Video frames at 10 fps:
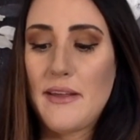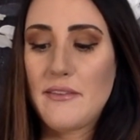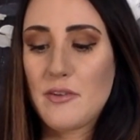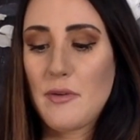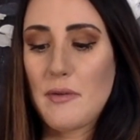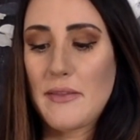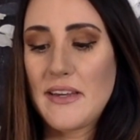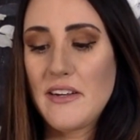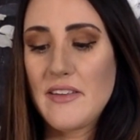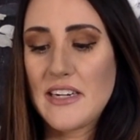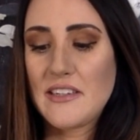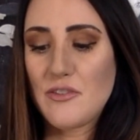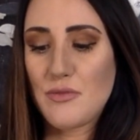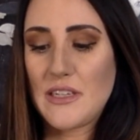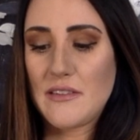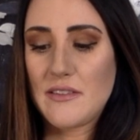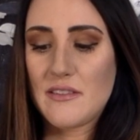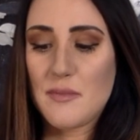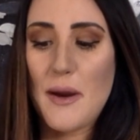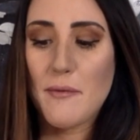So at the end of the 1920s,
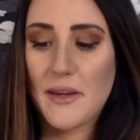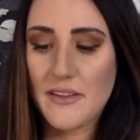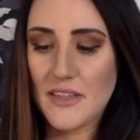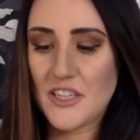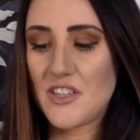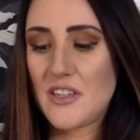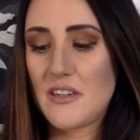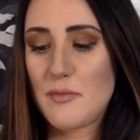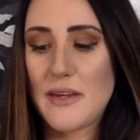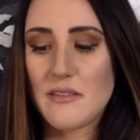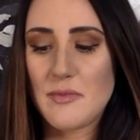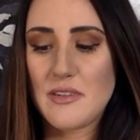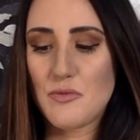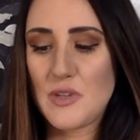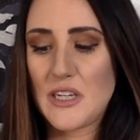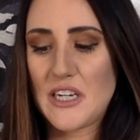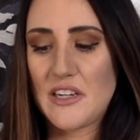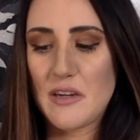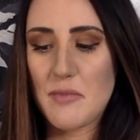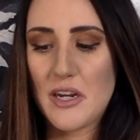despite regulation, despite some of these really
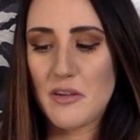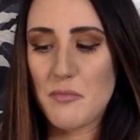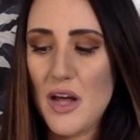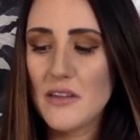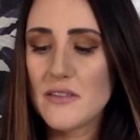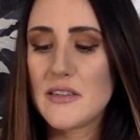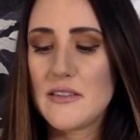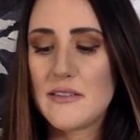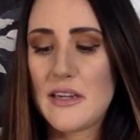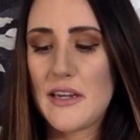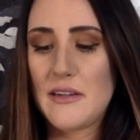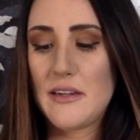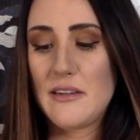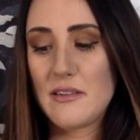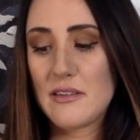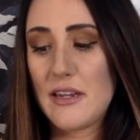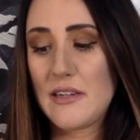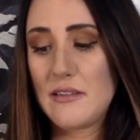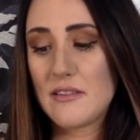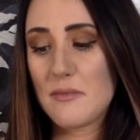anti-competitive policies, and
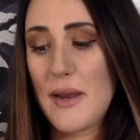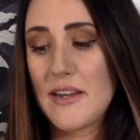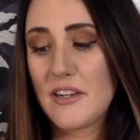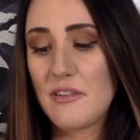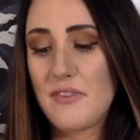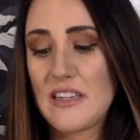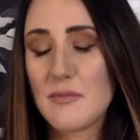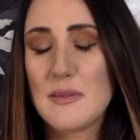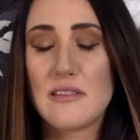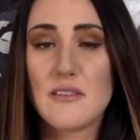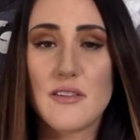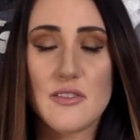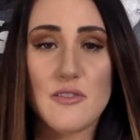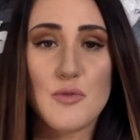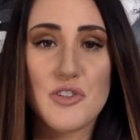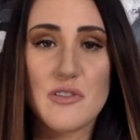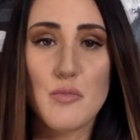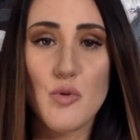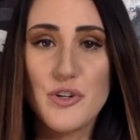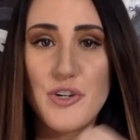despite advancements in services, which is
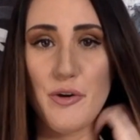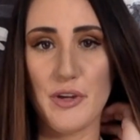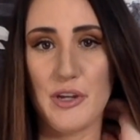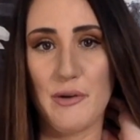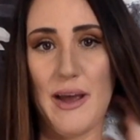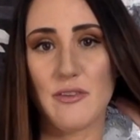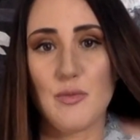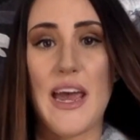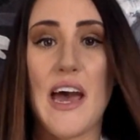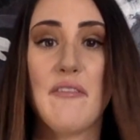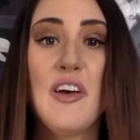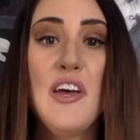important to note, as we have